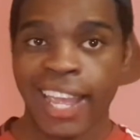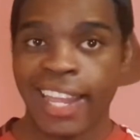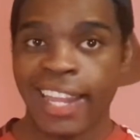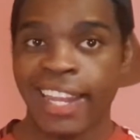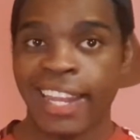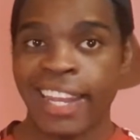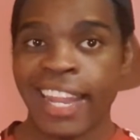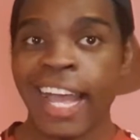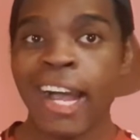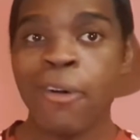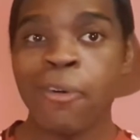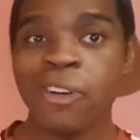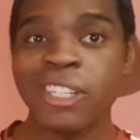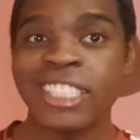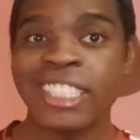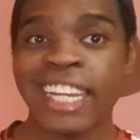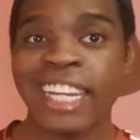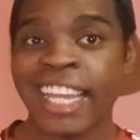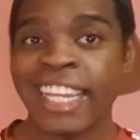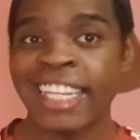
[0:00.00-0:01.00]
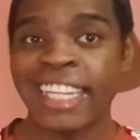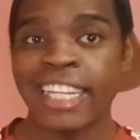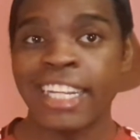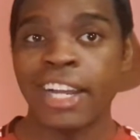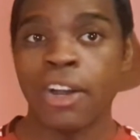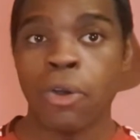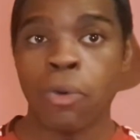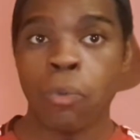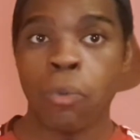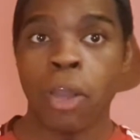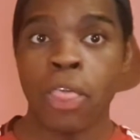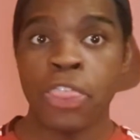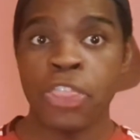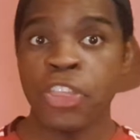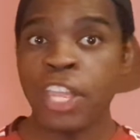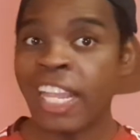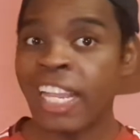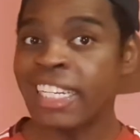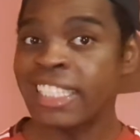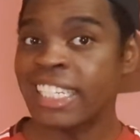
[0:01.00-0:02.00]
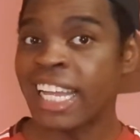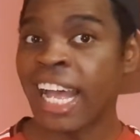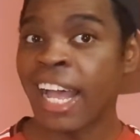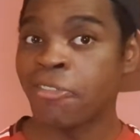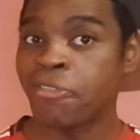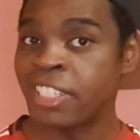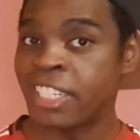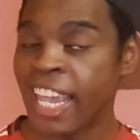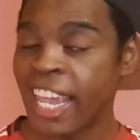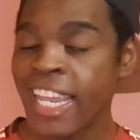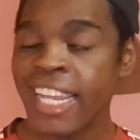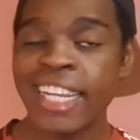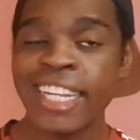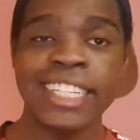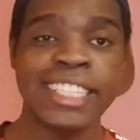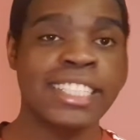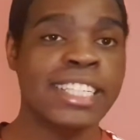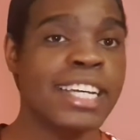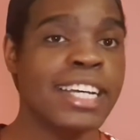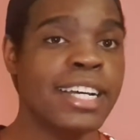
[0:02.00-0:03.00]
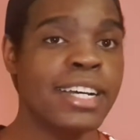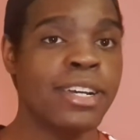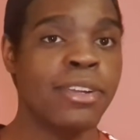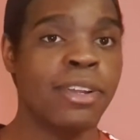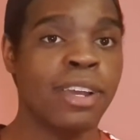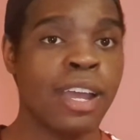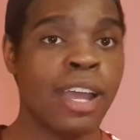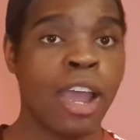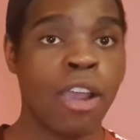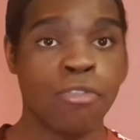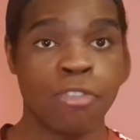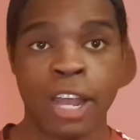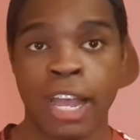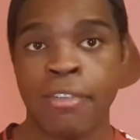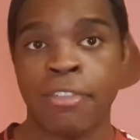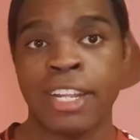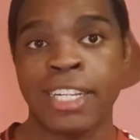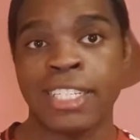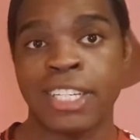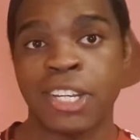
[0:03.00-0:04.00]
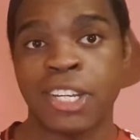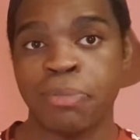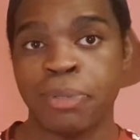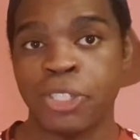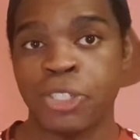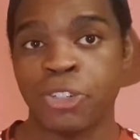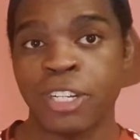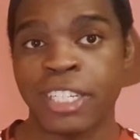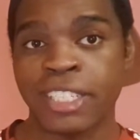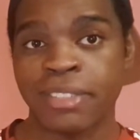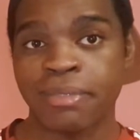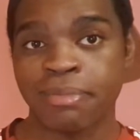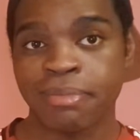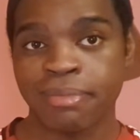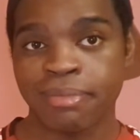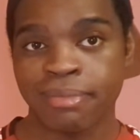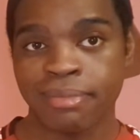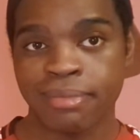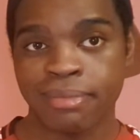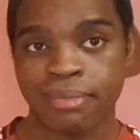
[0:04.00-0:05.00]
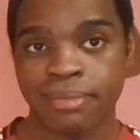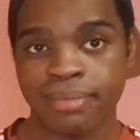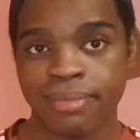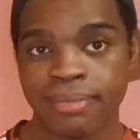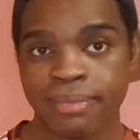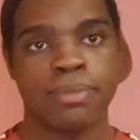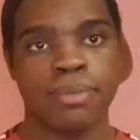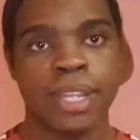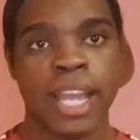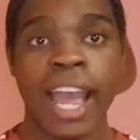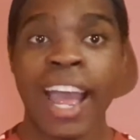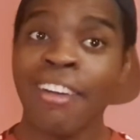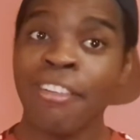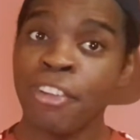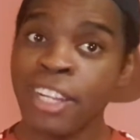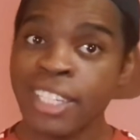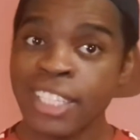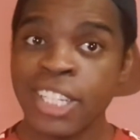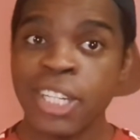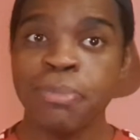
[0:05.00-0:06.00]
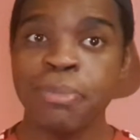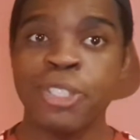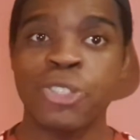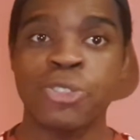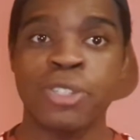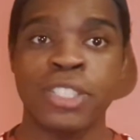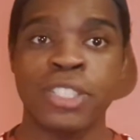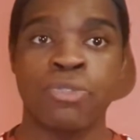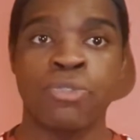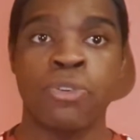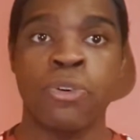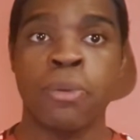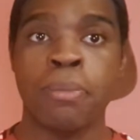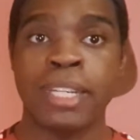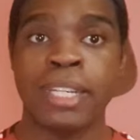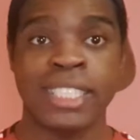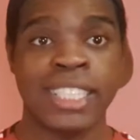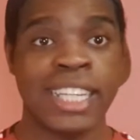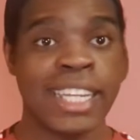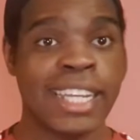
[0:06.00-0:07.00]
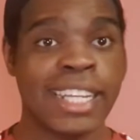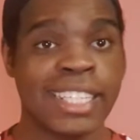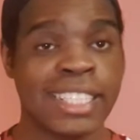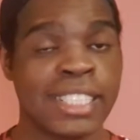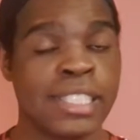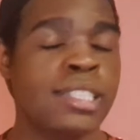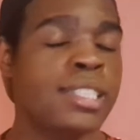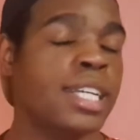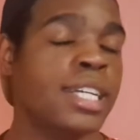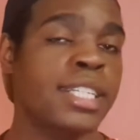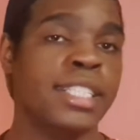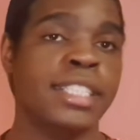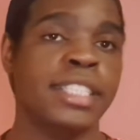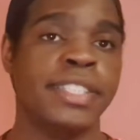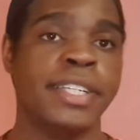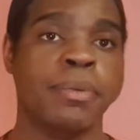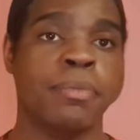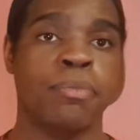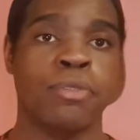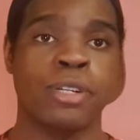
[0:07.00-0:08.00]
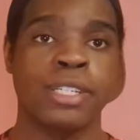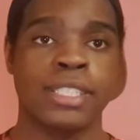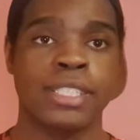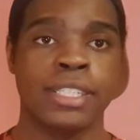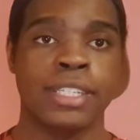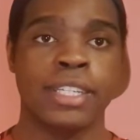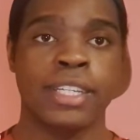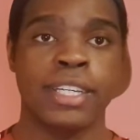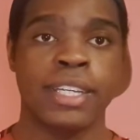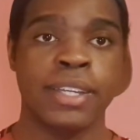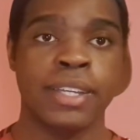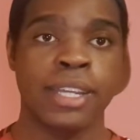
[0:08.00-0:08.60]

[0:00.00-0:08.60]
Now on to La Liga, where things have taken a turn for Atletico Madrid. Atletico Madrid's form has taken a sudden dip recently.